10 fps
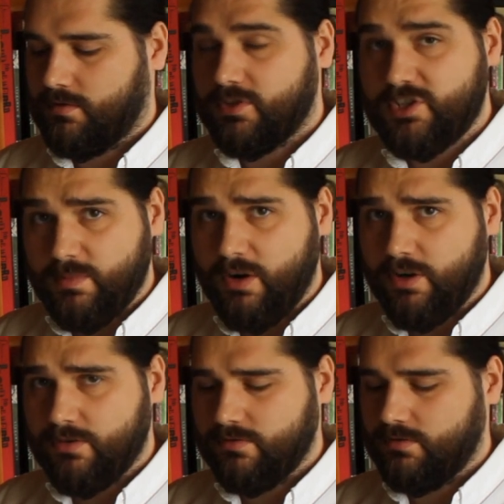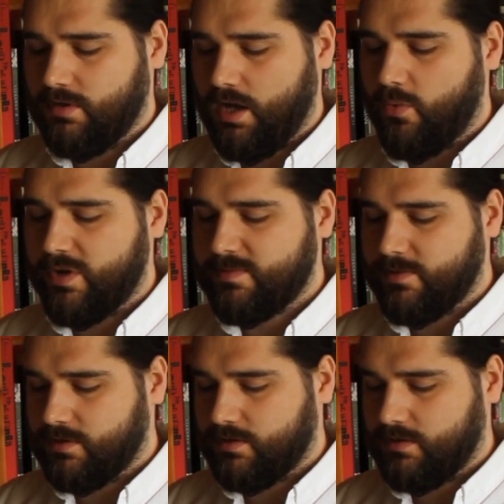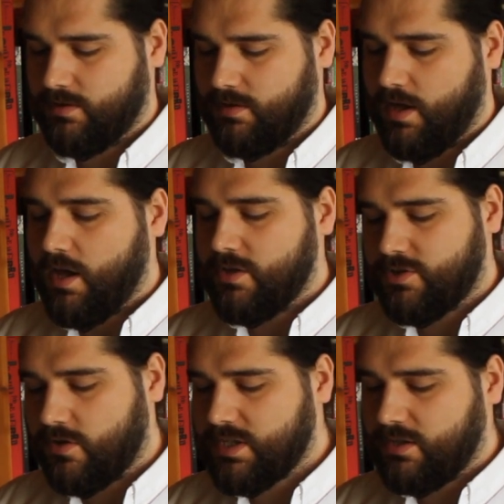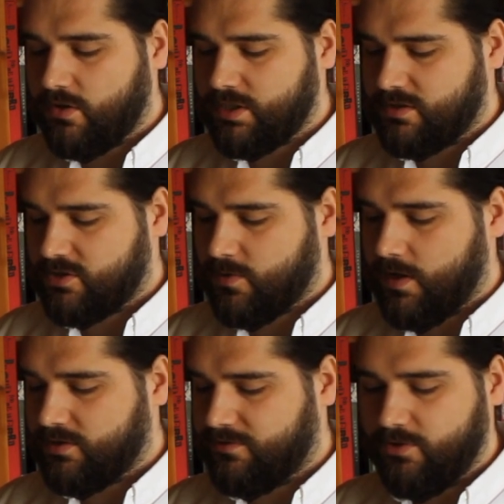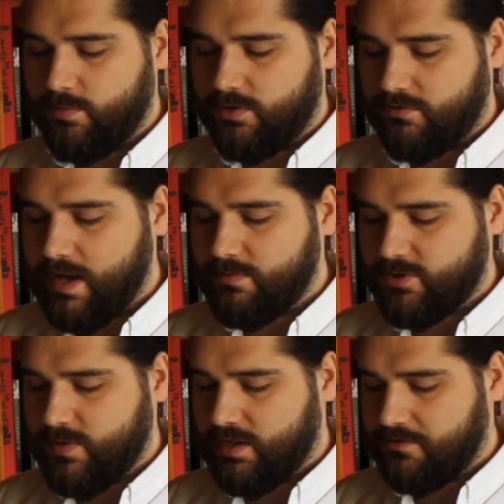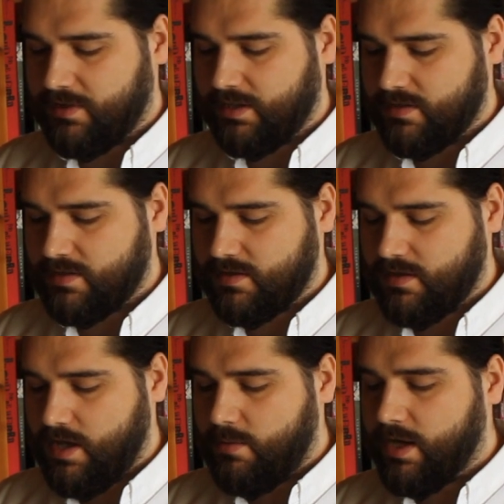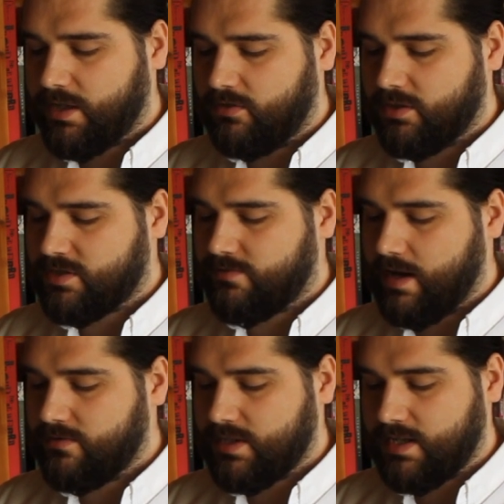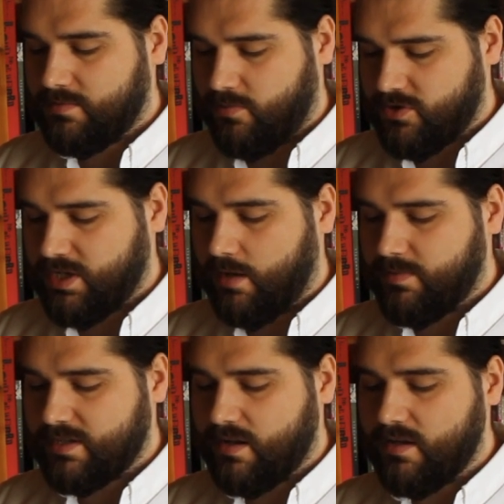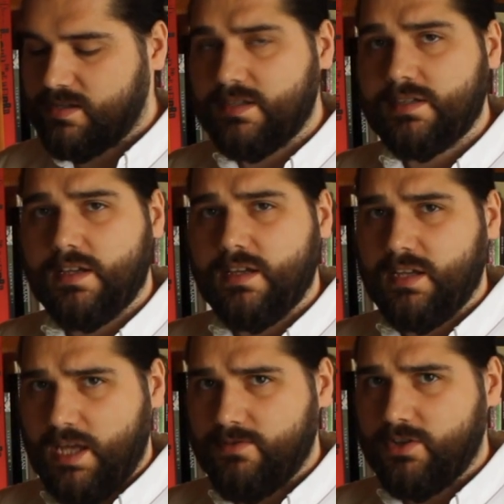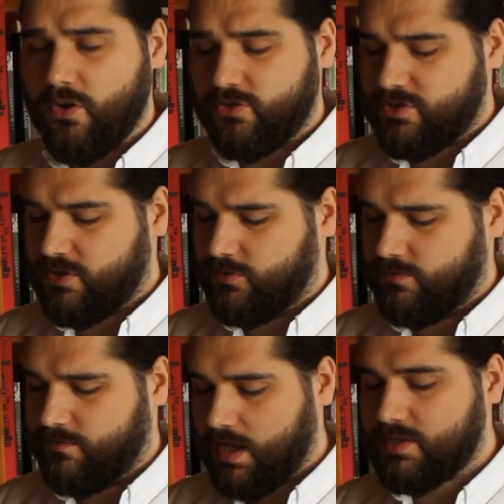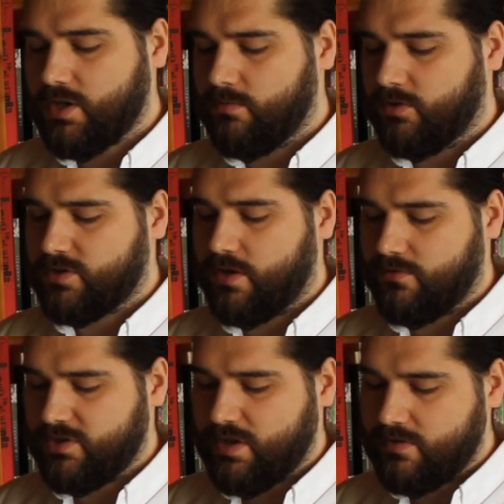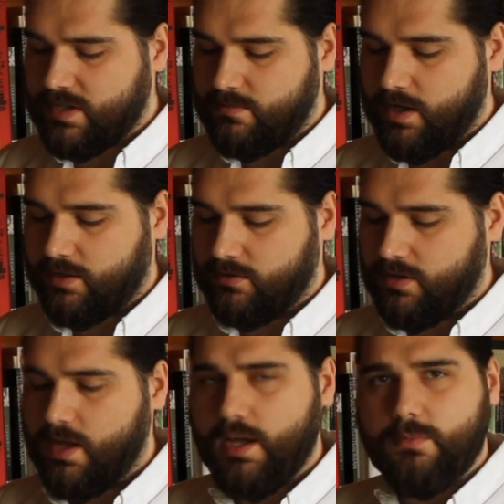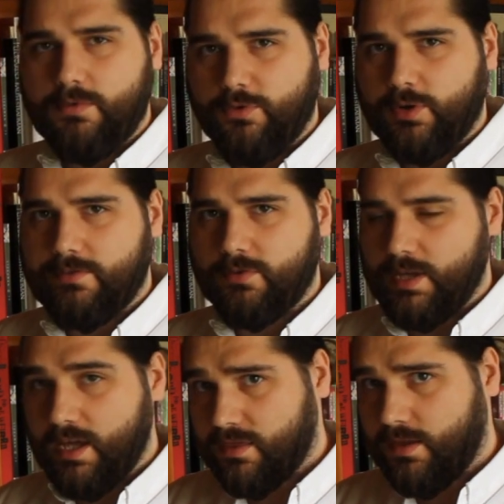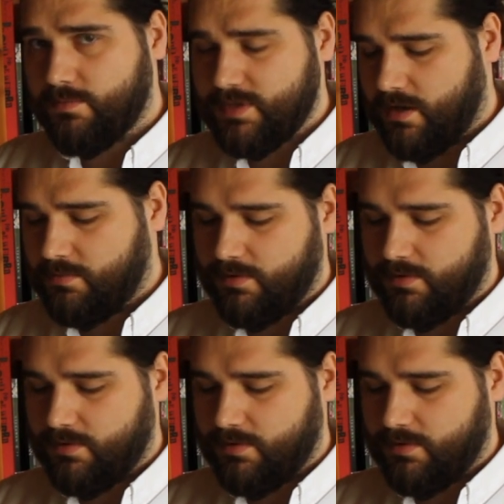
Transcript: "Tomorrow," I whispered. Josie nodded and twirled the football around between her fingers. Michael looked around and, pushing up his glasses, gave a nod too. And Tom looked over at Josie and Michael before giving me a thumbs up.